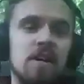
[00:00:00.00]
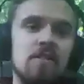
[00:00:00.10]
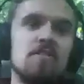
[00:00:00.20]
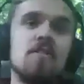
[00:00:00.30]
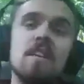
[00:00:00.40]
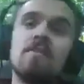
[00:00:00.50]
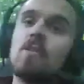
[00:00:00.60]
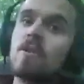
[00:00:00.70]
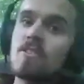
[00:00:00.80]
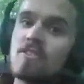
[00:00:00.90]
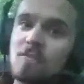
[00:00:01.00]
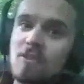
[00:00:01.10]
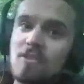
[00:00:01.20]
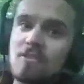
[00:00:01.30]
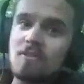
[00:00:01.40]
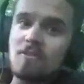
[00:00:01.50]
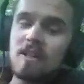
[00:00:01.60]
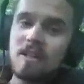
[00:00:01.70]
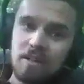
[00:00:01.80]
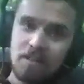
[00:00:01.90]
health. So then, of course, number
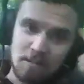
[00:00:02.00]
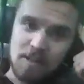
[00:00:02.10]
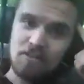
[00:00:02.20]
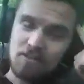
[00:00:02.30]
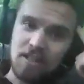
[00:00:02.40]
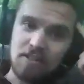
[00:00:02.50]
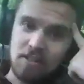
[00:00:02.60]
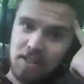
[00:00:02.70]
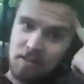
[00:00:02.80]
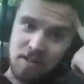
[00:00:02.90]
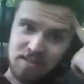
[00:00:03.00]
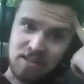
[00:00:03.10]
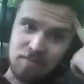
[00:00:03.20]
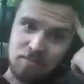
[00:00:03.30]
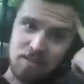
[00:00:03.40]
two, their mental state's going to get messed up.